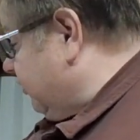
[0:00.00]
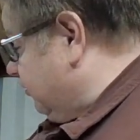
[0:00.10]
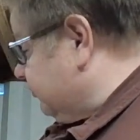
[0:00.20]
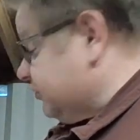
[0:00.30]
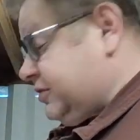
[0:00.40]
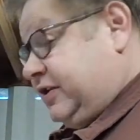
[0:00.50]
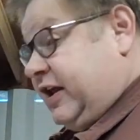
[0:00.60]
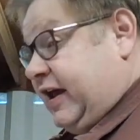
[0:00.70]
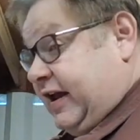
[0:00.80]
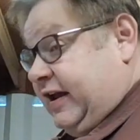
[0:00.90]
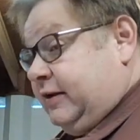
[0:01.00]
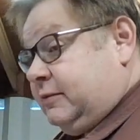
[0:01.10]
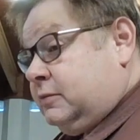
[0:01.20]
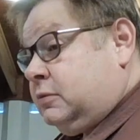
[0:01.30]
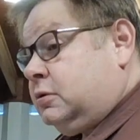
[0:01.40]
lot of cultures today,
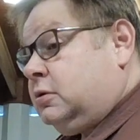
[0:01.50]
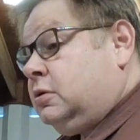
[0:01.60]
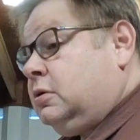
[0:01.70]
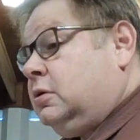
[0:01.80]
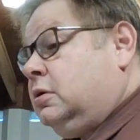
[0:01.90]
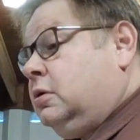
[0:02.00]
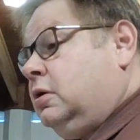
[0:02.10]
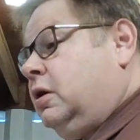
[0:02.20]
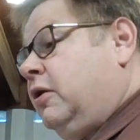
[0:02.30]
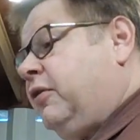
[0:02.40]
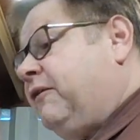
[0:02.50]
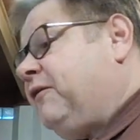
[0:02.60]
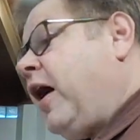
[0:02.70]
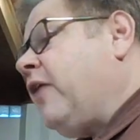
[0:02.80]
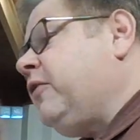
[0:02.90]
the
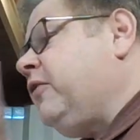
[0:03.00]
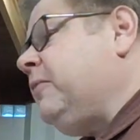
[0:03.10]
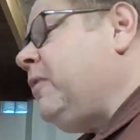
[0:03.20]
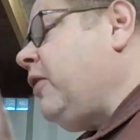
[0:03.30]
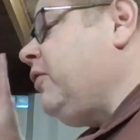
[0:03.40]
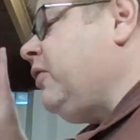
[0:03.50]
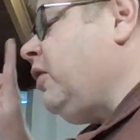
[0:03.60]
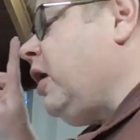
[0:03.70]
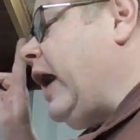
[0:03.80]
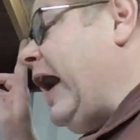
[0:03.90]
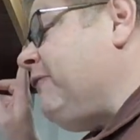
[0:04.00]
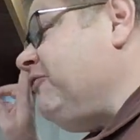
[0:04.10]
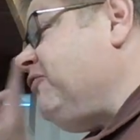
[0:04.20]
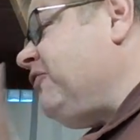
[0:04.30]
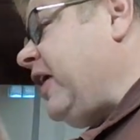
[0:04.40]
father and the mother have
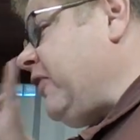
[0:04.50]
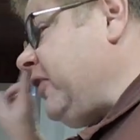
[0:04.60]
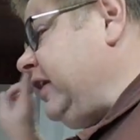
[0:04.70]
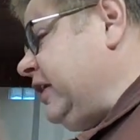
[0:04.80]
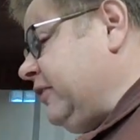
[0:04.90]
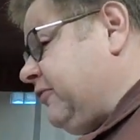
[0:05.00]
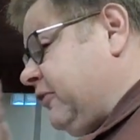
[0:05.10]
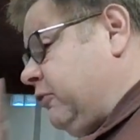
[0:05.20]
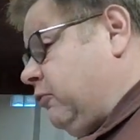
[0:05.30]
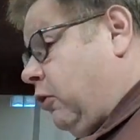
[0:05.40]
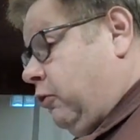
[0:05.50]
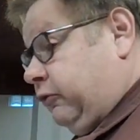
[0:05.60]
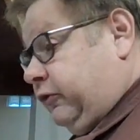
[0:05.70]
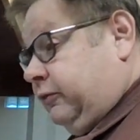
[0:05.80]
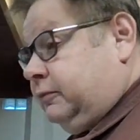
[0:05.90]
very different
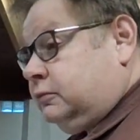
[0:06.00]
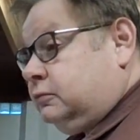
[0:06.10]
roles.